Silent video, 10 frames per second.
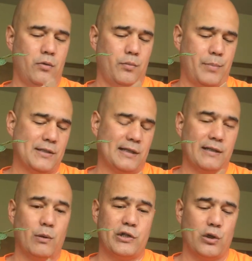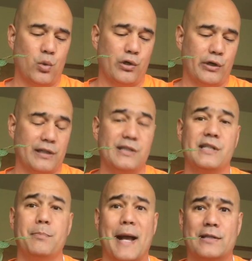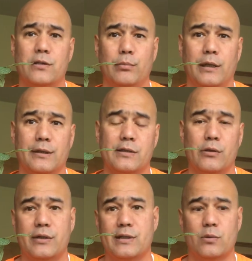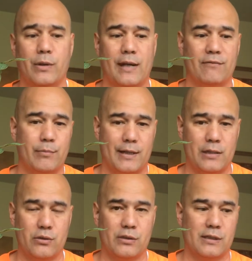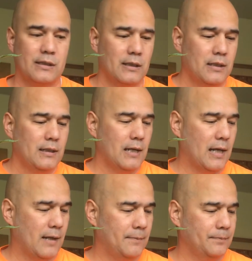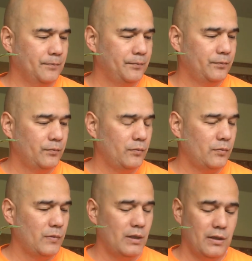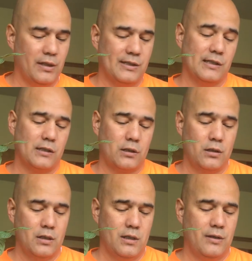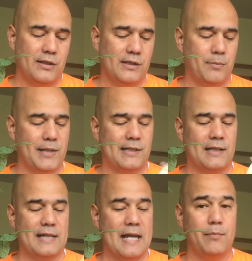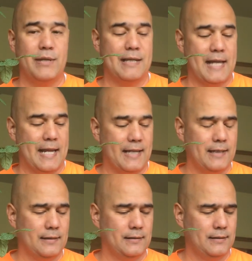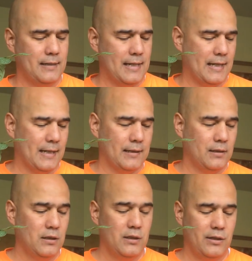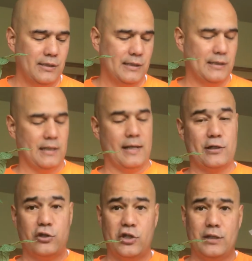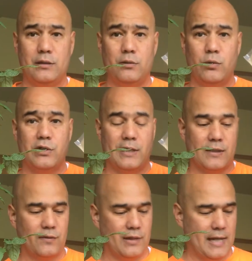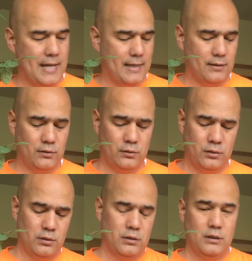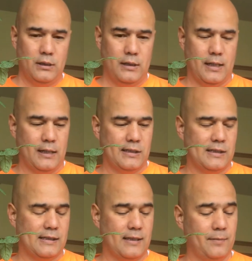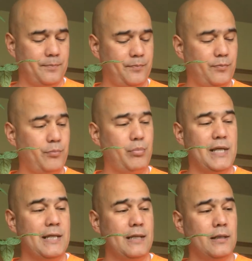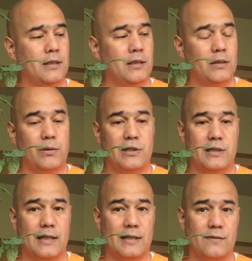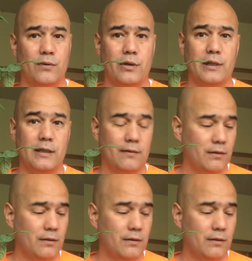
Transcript: basically what you're ordering, this is Master Blend, so this is what everybody uses. And this is basically NPK, and this is the nitrogen, which stands for the N, and this is the P, which stands for the